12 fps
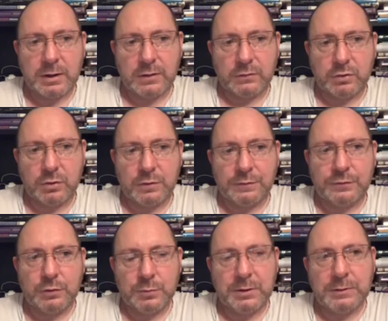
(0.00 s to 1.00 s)
I've got a
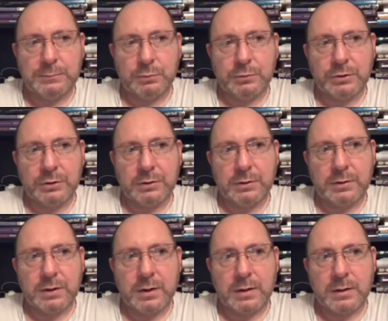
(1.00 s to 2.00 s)
few people that
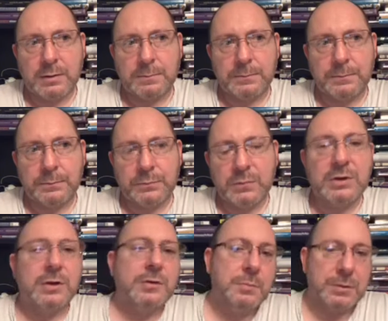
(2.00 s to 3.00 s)
uh, you know,
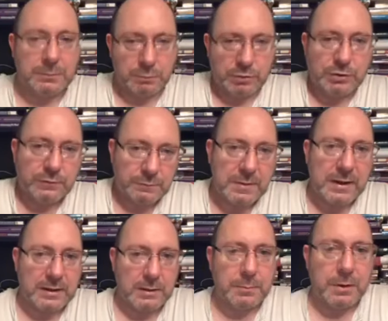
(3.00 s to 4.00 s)
the people that you've met
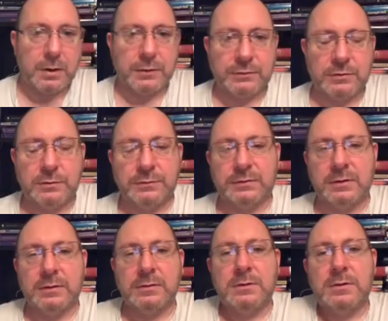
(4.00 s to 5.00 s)
in the past and you've
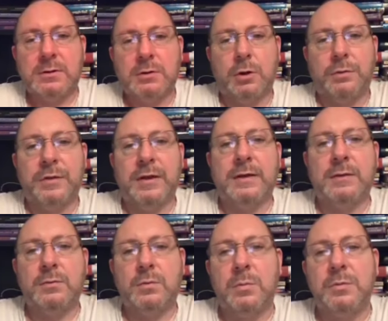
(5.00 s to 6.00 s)
seen on there
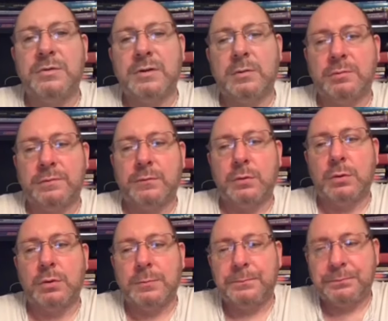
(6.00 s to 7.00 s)
when we did it before,
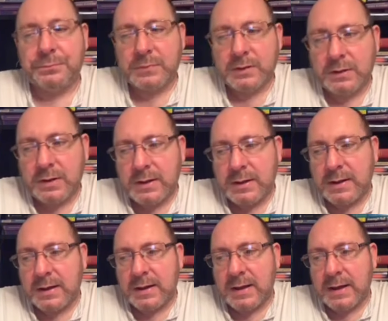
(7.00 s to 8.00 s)

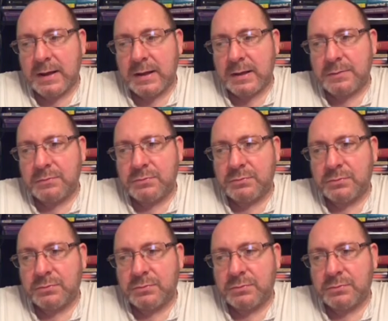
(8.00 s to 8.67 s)
and